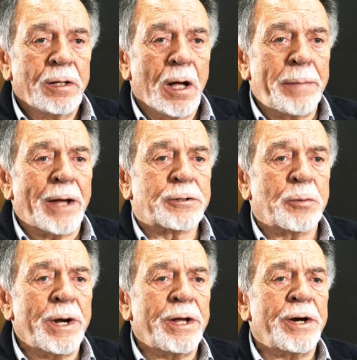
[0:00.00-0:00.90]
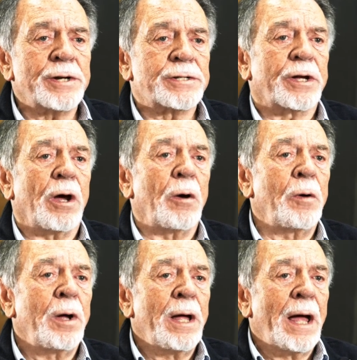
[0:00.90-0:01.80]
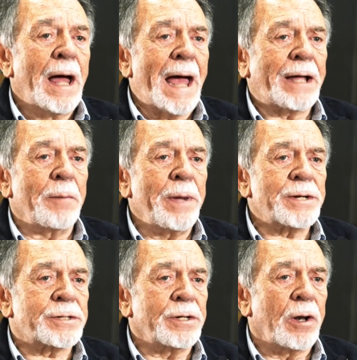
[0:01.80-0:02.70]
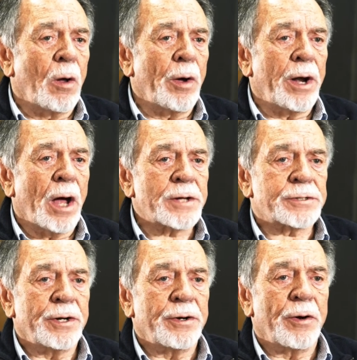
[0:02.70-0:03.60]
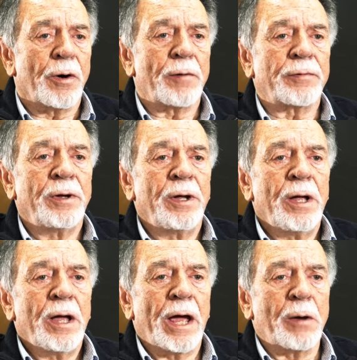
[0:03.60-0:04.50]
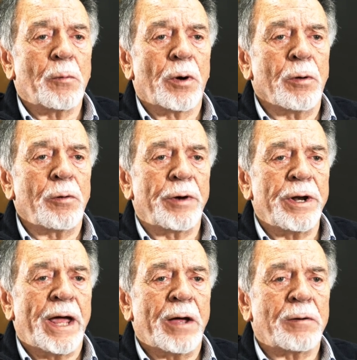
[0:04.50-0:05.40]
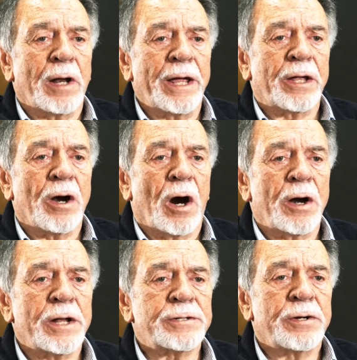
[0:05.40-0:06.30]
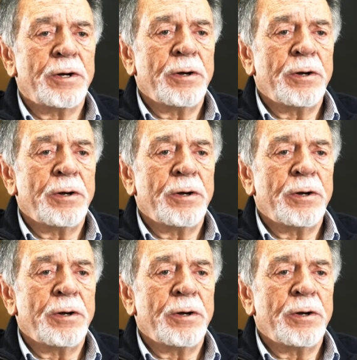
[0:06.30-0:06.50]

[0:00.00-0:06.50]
About twenty years ago, I commissioned Lloyd Ostendorf, a world-renowned Lincoln artist